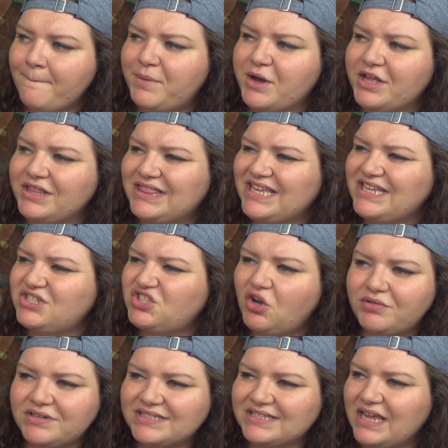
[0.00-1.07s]
But they
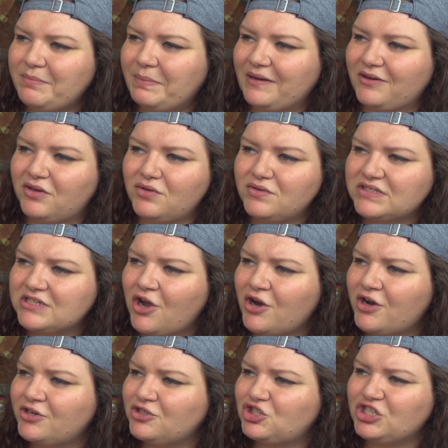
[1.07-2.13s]
don't escape in a goose
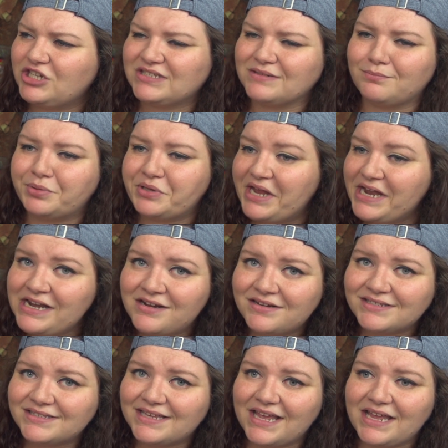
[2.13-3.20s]
cart. She doesn't plan an
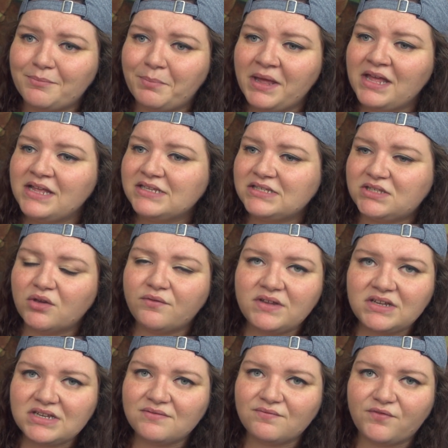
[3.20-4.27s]
escape.
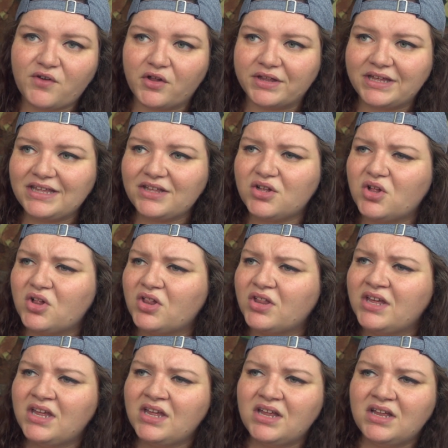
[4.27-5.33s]
Sylvia didn't fall
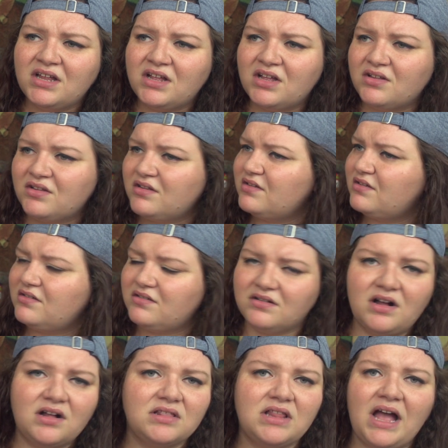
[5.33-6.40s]
ill.
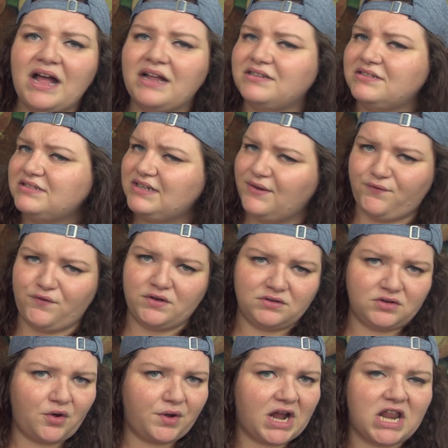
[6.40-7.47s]
A lot
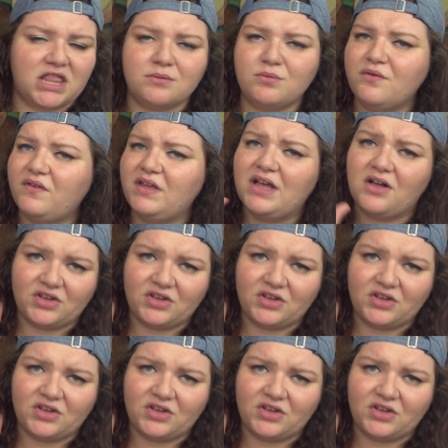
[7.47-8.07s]
different going on in the movie.